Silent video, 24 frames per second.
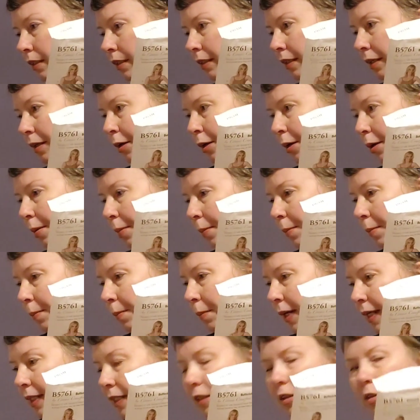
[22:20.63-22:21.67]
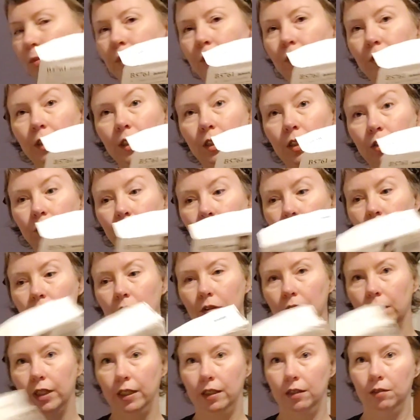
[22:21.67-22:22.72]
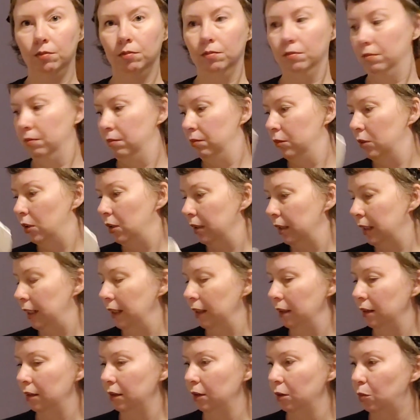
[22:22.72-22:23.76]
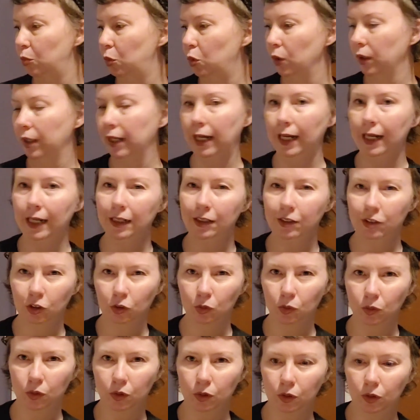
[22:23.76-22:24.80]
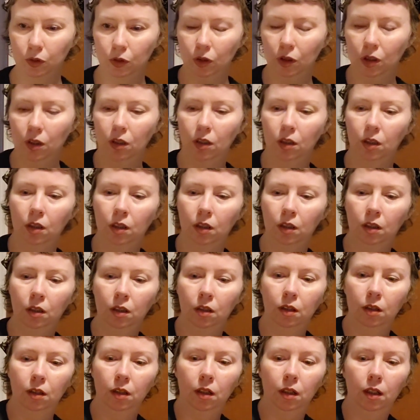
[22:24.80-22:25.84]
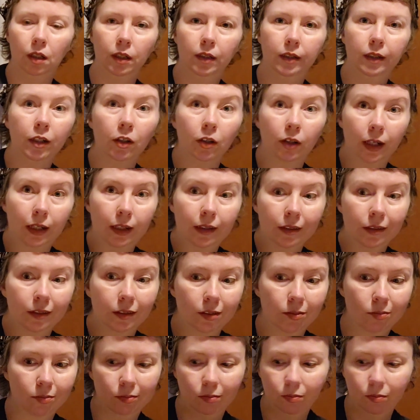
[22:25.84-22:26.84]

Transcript: I think it'd be really cute to do that on like little more casual dinner nights.